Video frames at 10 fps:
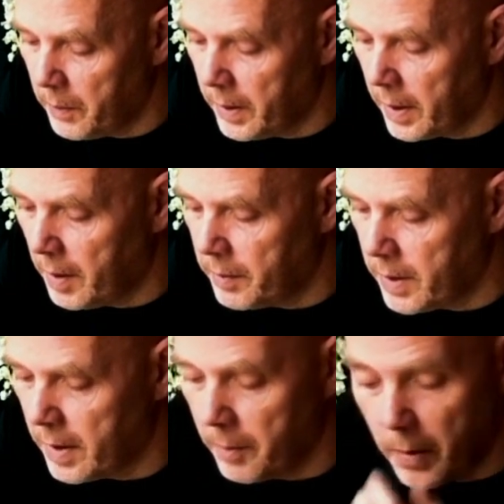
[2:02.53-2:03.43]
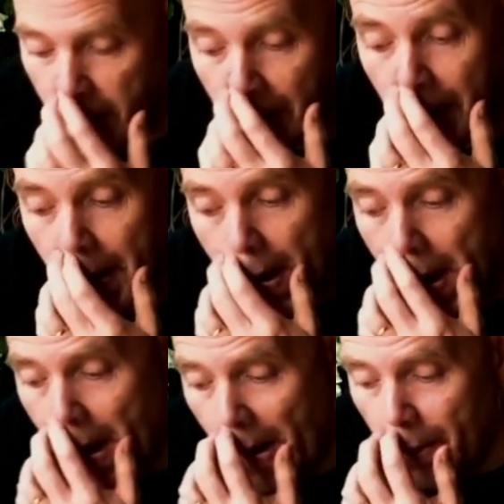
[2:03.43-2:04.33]
when it comes to dub reggae.
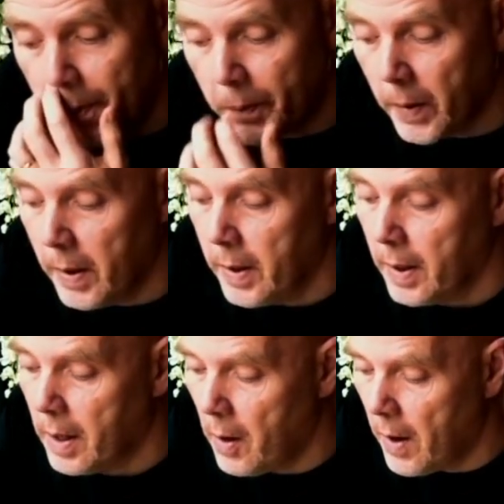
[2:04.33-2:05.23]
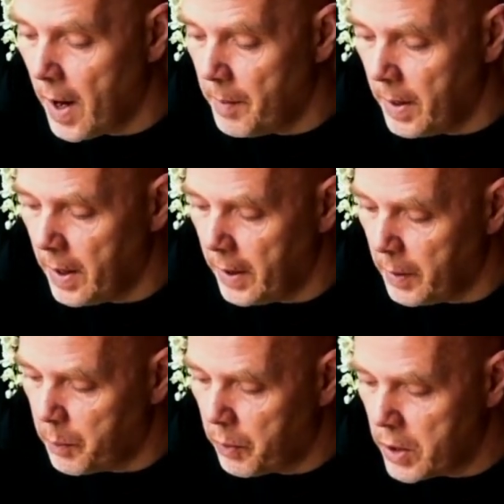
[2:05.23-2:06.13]
I am
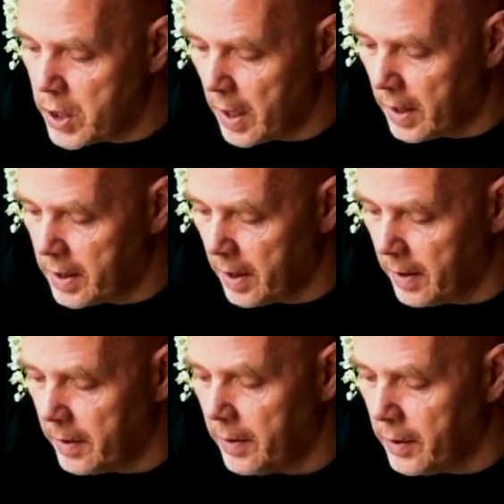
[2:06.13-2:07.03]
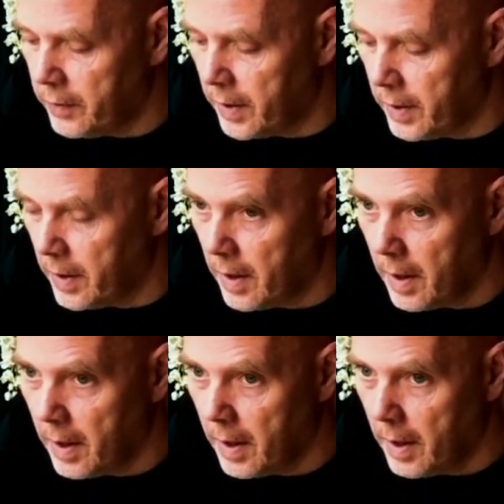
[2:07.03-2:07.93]
an appreciator of it.
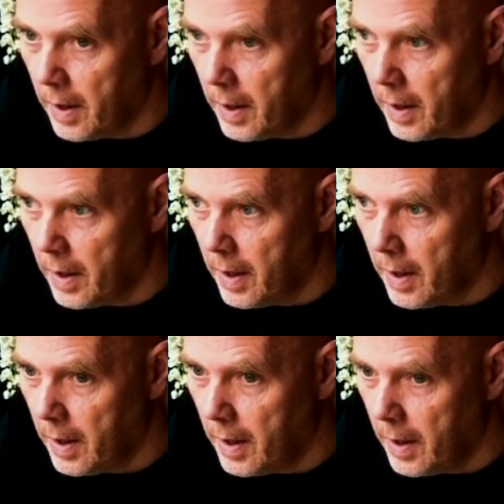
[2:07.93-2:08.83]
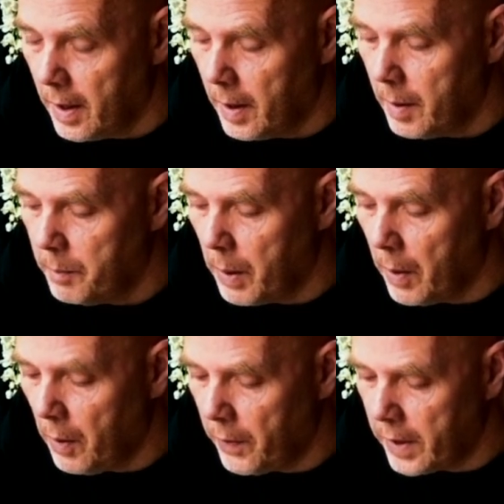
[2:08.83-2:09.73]
But
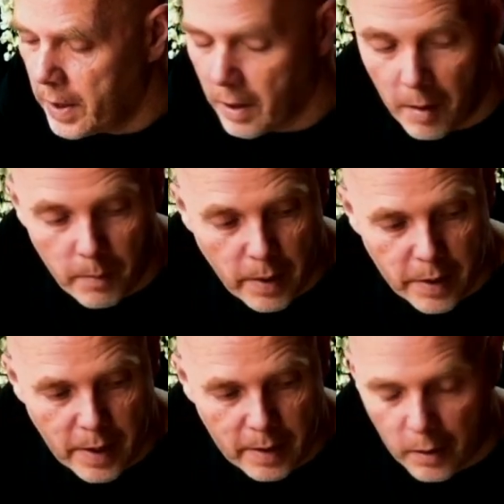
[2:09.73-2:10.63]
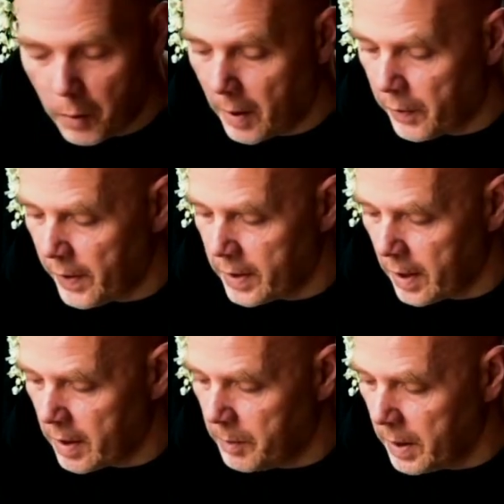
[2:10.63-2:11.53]
a lot of these are sounding quite
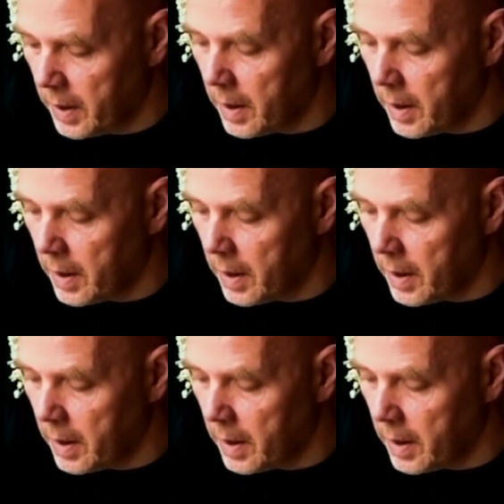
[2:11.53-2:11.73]
authentic to me.